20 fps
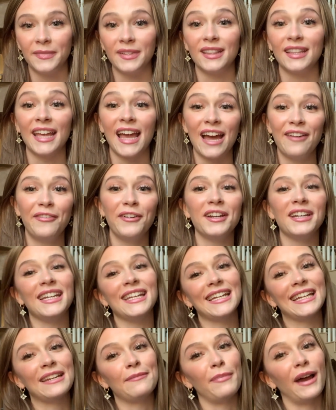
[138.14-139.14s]
the effort
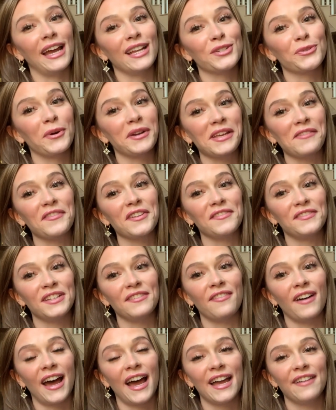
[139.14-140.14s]
needed by
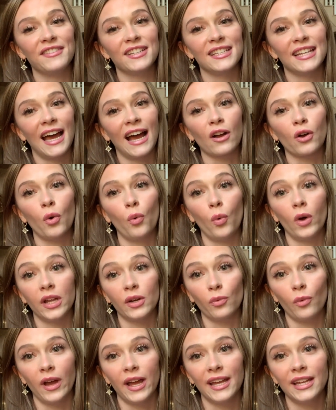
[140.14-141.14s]
2055 to tackle
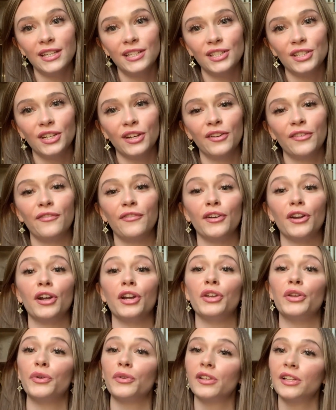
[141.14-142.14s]
one wedge for
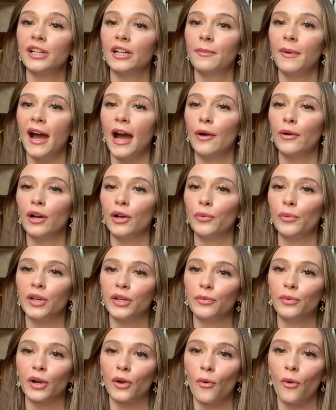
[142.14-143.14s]
nuclear power
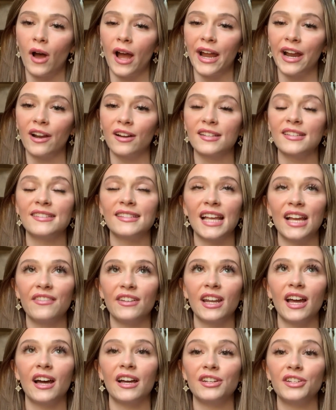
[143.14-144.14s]
would require
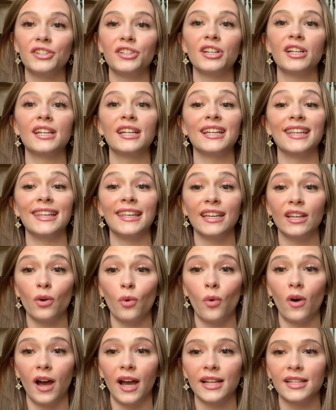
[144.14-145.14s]
700
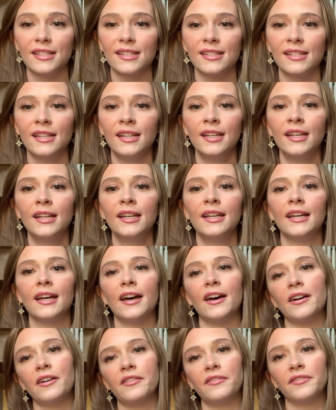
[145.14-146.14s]
gigawatts
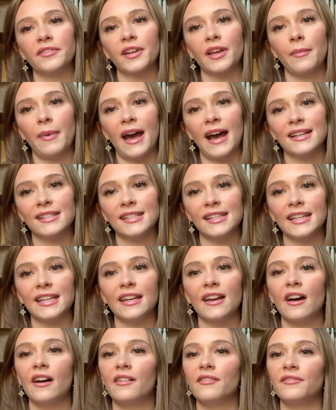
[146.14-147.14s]
of capacity
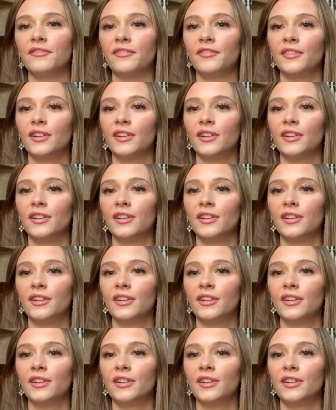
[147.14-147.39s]
of